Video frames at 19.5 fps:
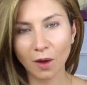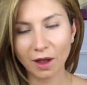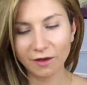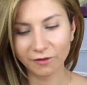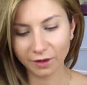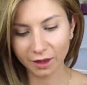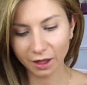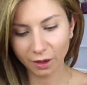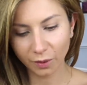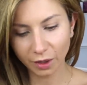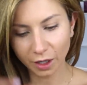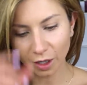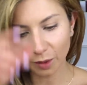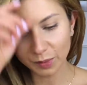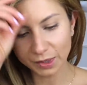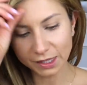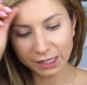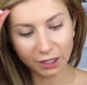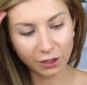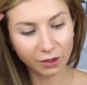I feel like we are
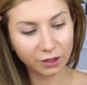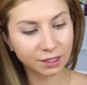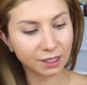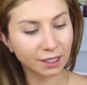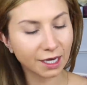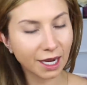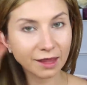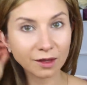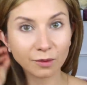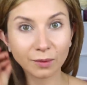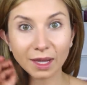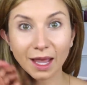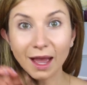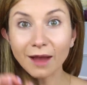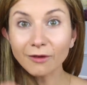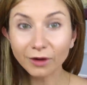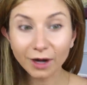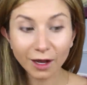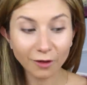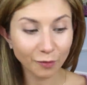busier today than we
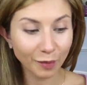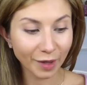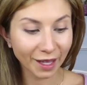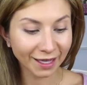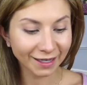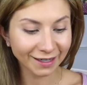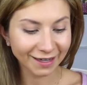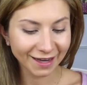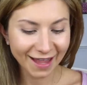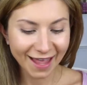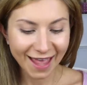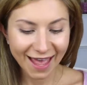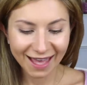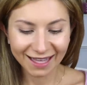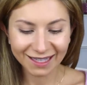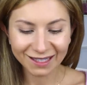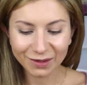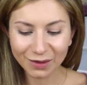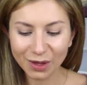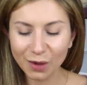ever have been,
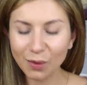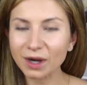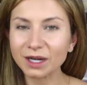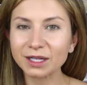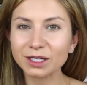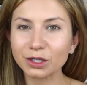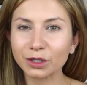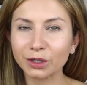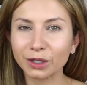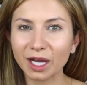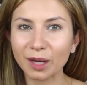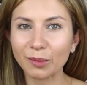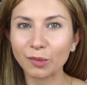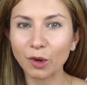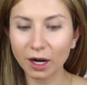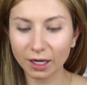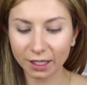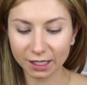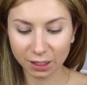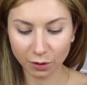and so they wanted to create
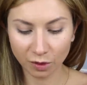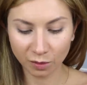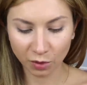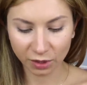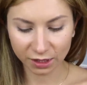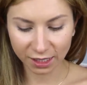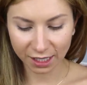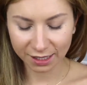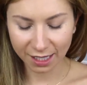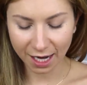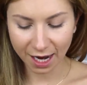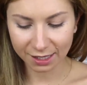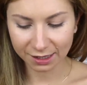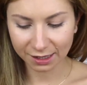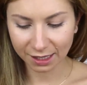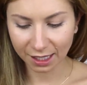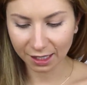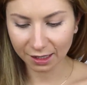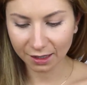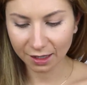products that were
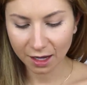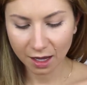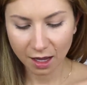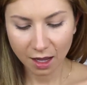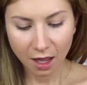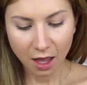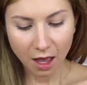multitasking.